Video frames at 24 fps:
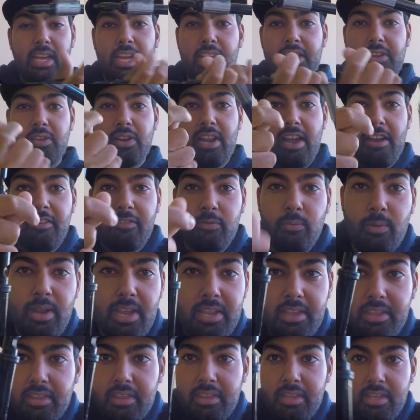and you're left
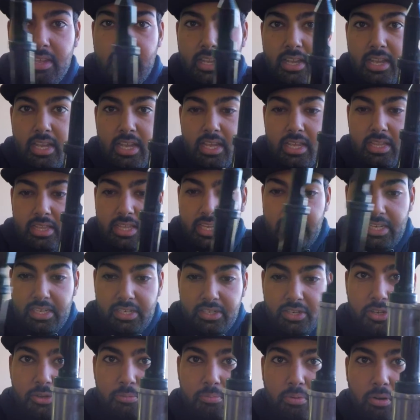with these
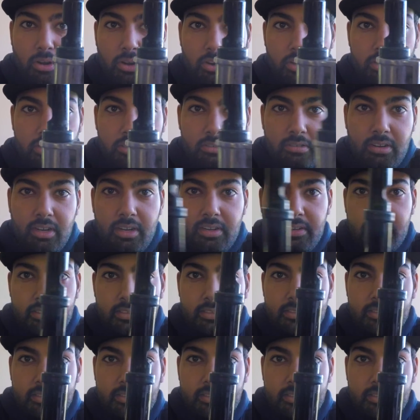two prongs, right?